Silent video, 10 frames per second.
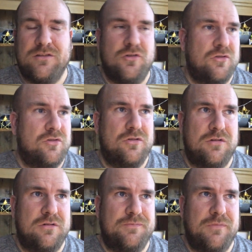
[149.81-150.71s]

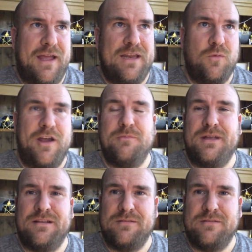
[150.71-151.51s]
or any way of me